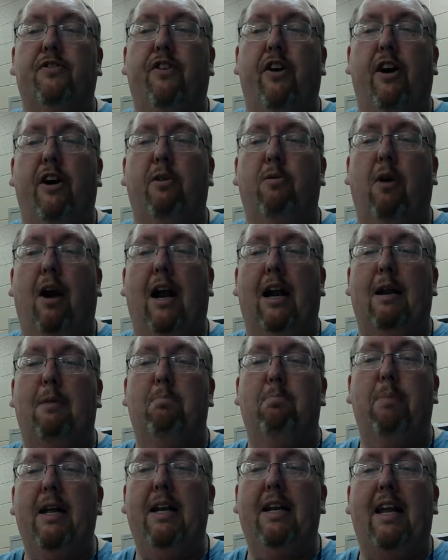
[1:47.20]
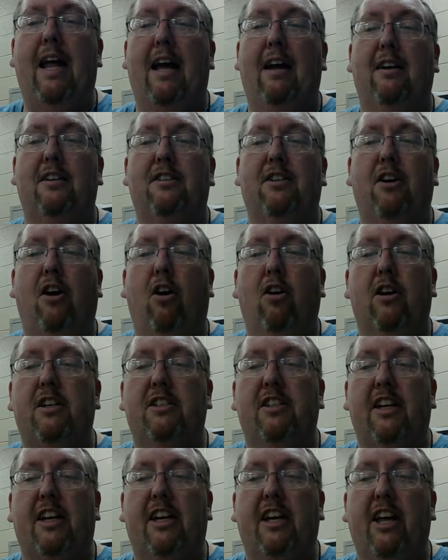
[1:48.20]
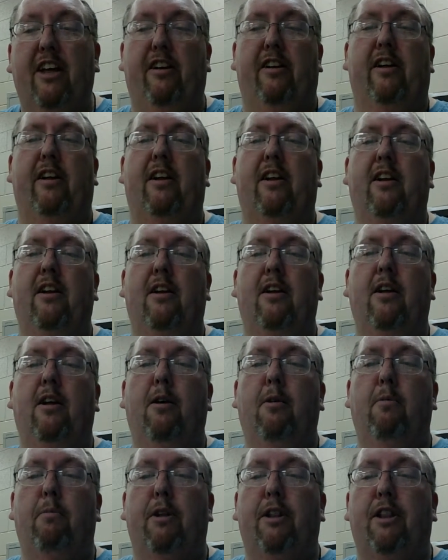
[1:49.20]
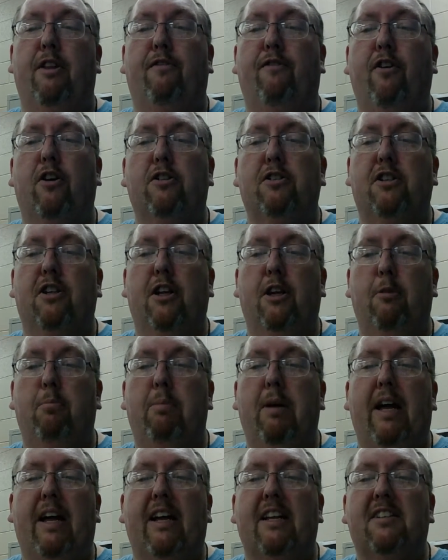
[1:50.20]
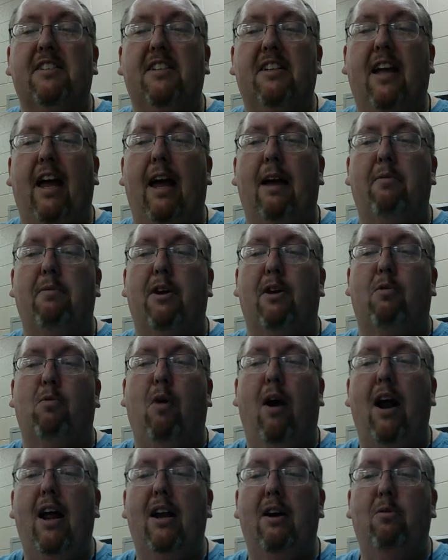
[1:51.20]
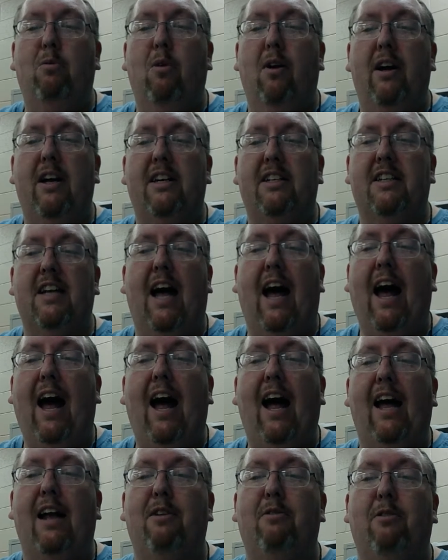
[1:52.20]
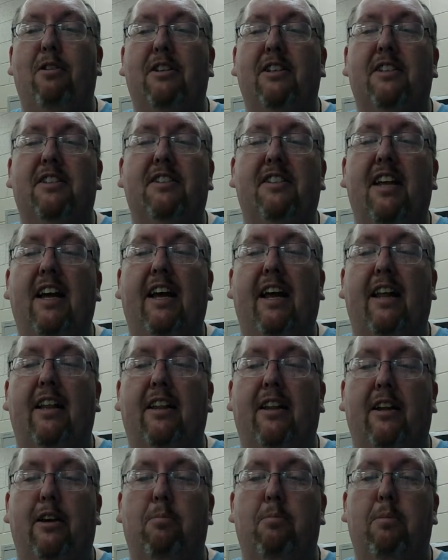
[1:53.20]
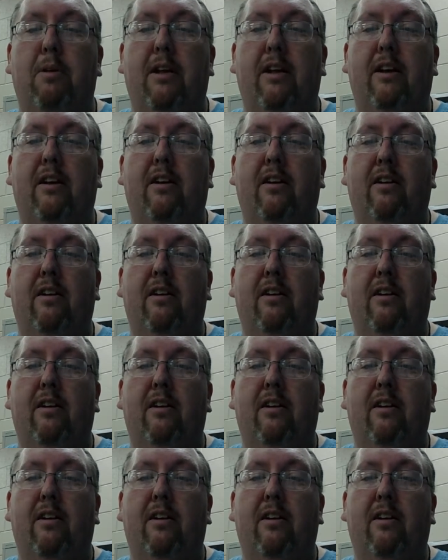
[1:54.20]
very wide and bit down as hard as he could, but the first little pig escaped and ran away to hide with the second little pig.